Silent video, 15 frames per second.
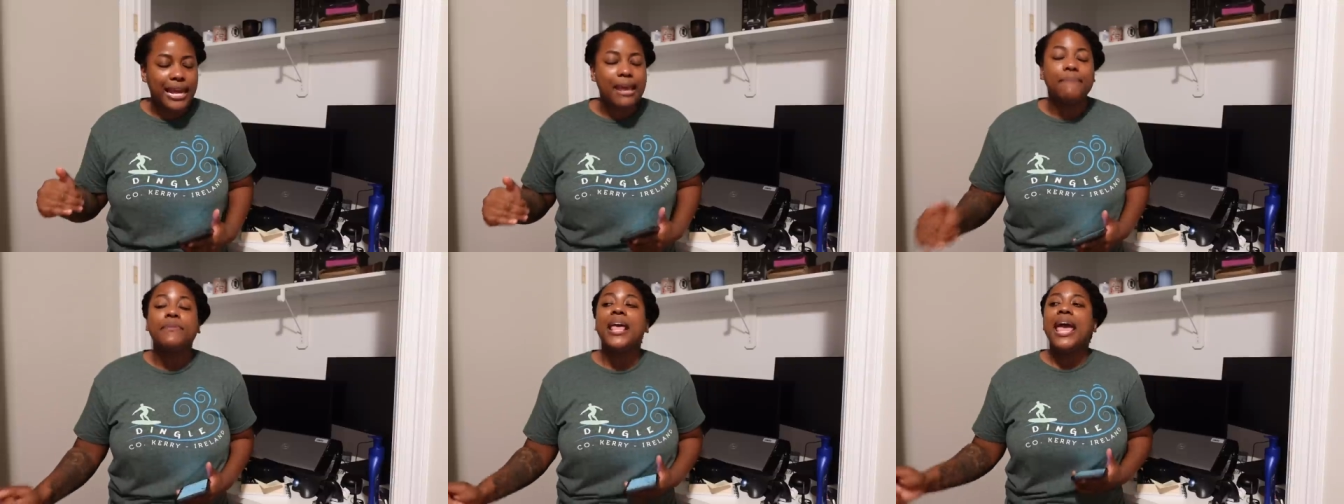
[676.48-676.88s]

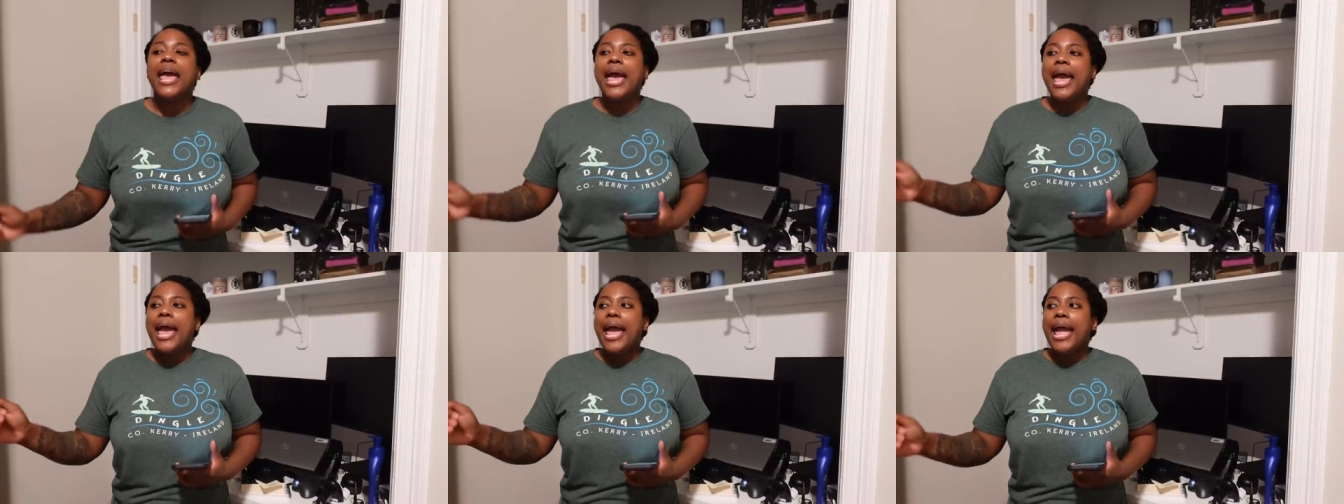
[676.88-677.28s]
name.
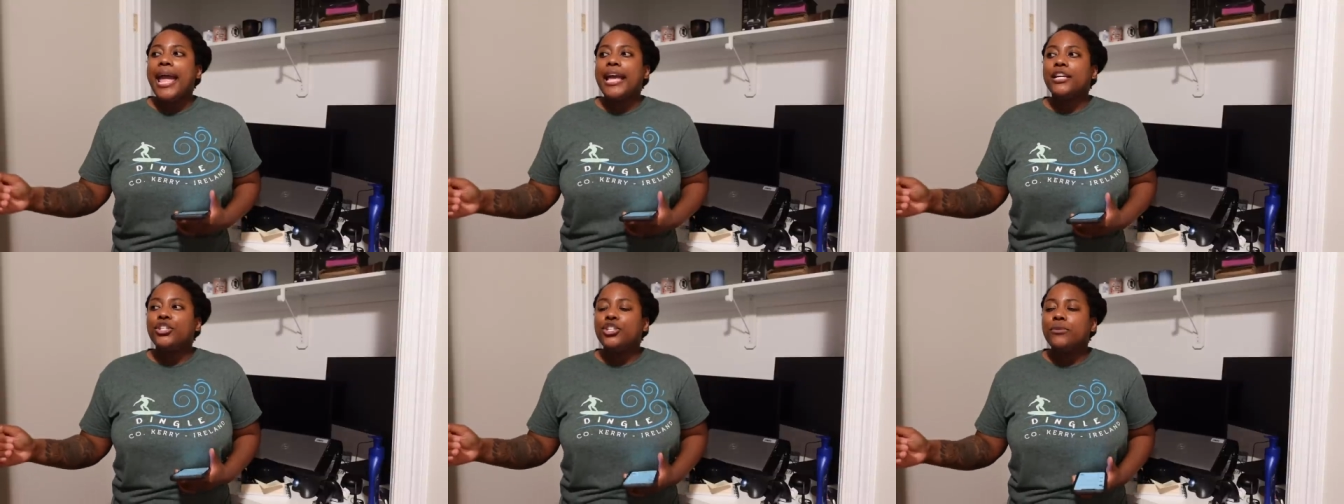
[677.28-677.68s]

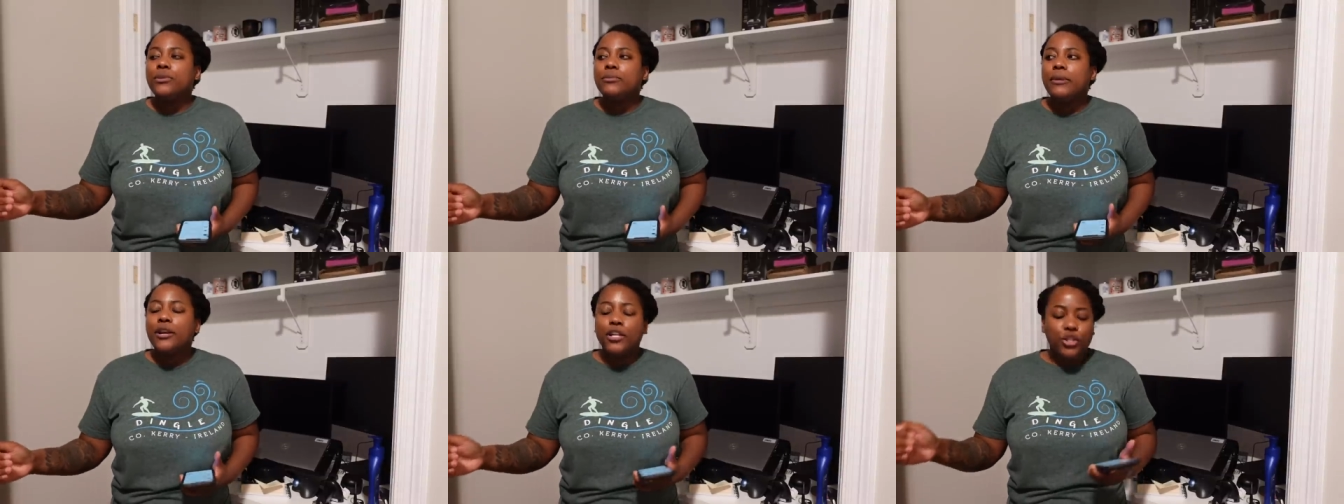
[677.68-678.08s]
And she was
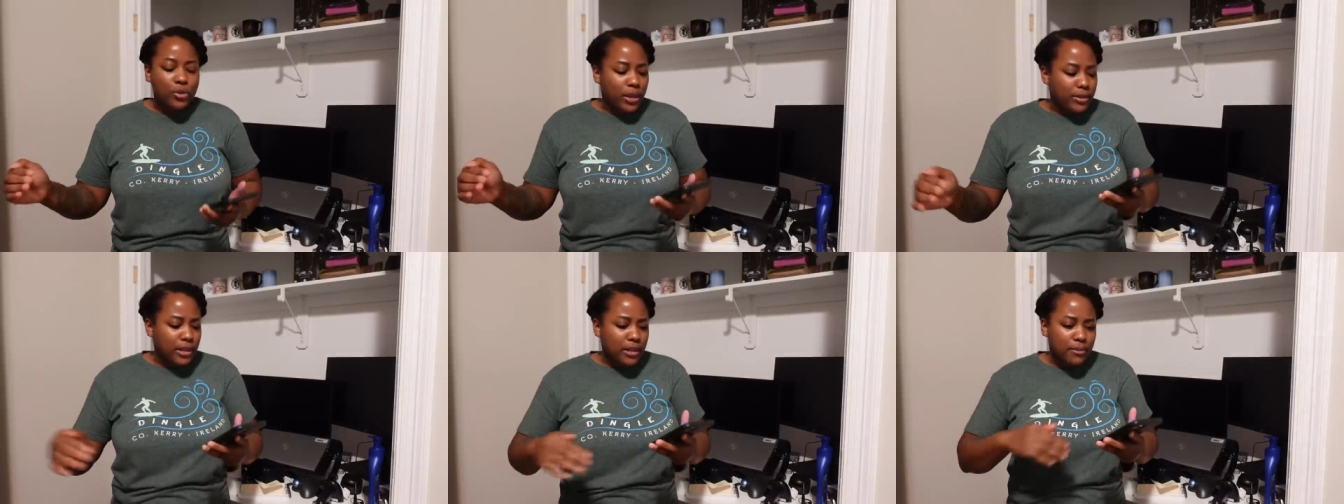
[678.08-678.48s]
married to,
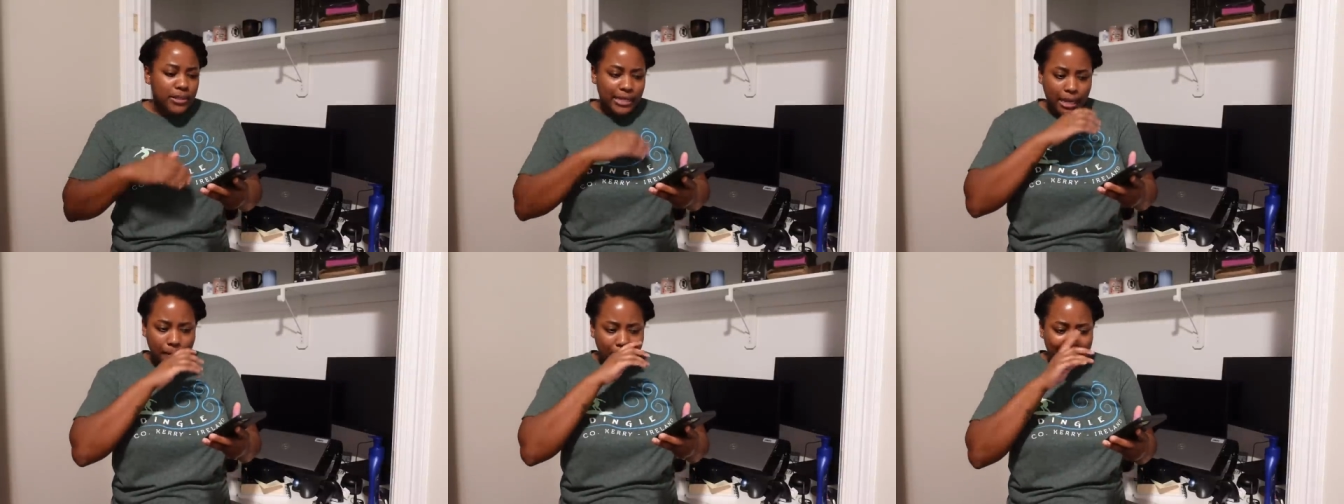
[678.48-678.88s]
I think it was
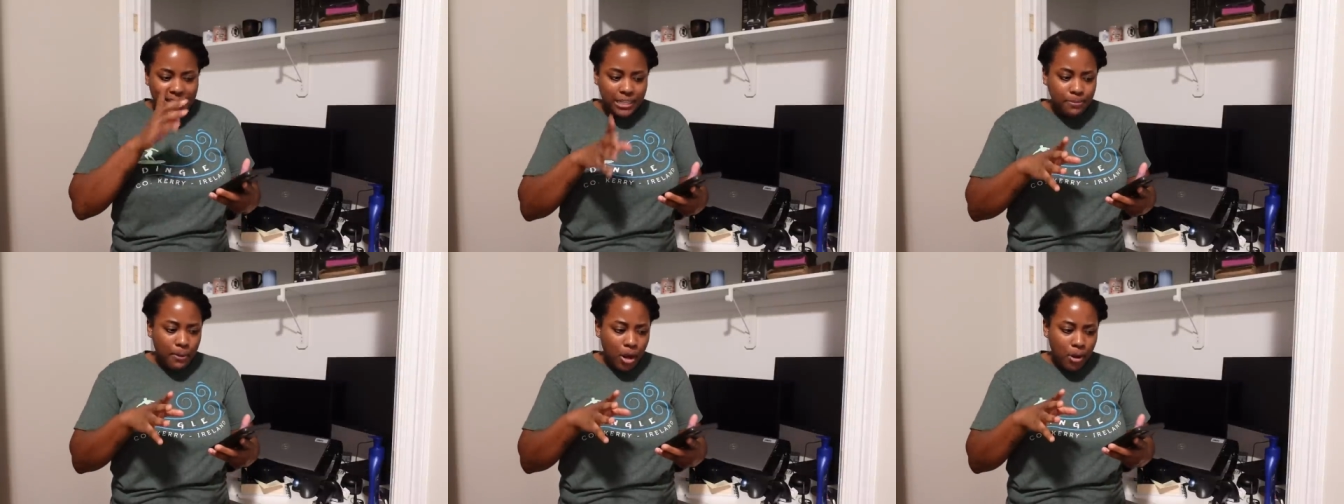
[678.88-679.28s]
like a
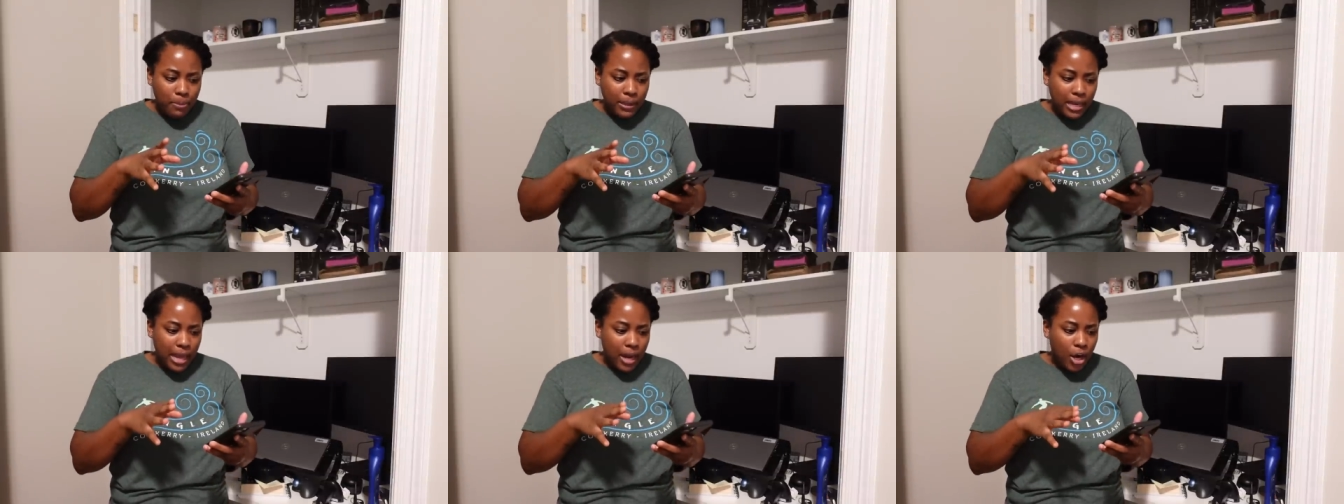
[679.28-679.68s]
baseball
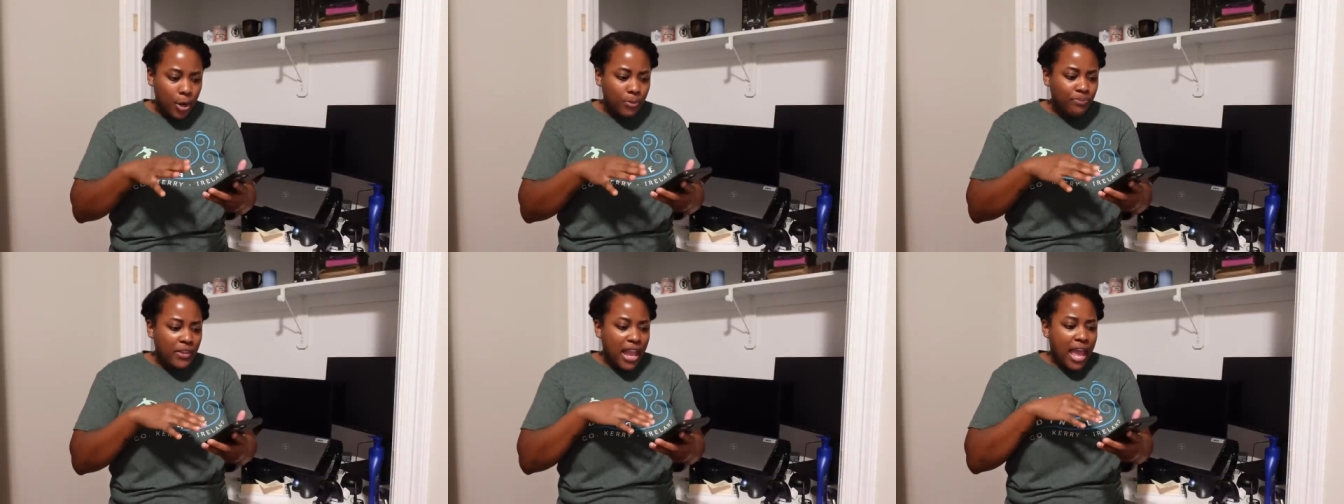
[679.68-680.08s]
player.